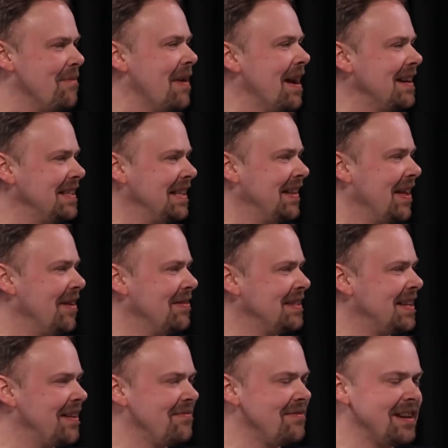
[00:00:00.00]
amazing. Though. Yeah, it's,
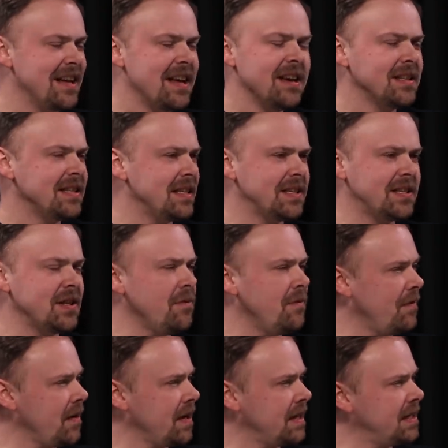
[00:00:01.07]
it's amazing. Really, it's so
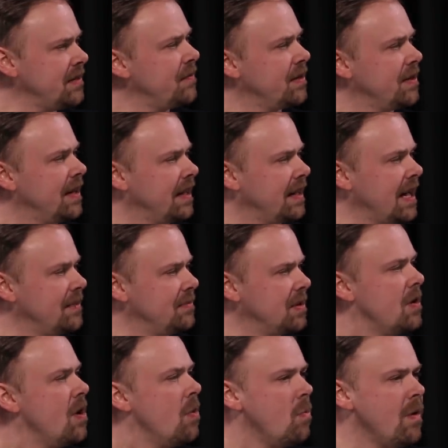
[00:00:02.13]
fucking difficult that game.
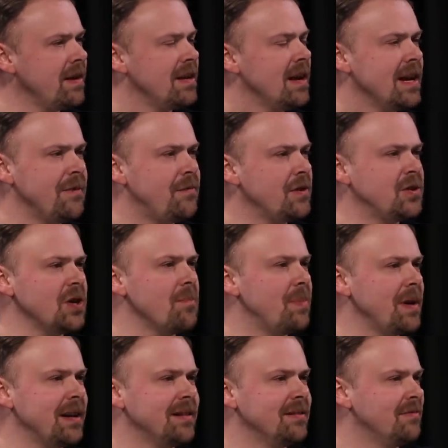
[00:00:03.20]
One, if you're
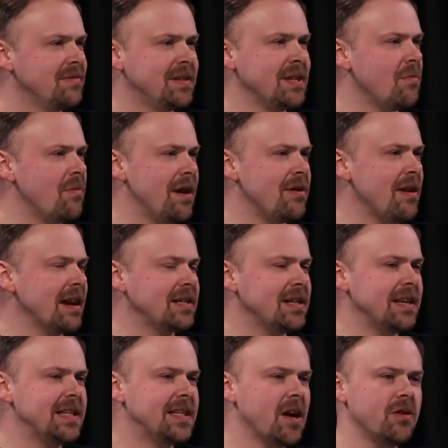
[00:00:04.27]
jumping somewhere and you
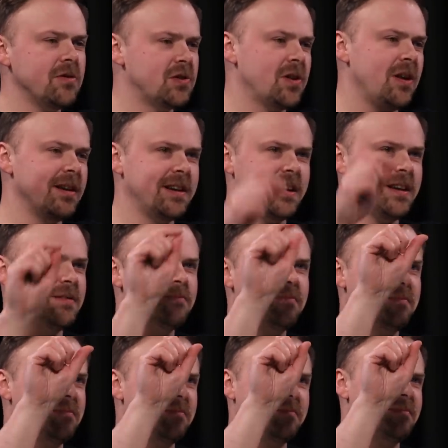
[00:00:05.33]
accidentally touch like a
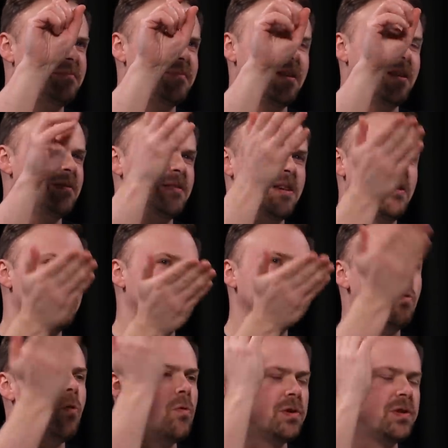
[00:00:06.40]
I don't know, a
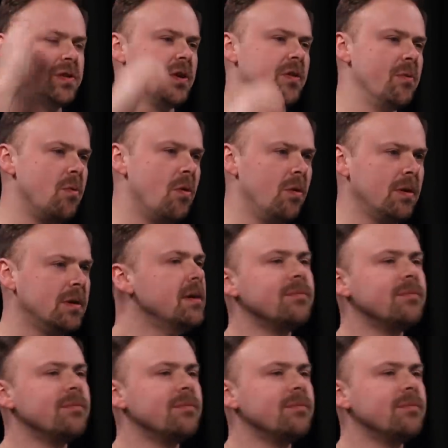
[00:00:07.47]
torch that's on the wall.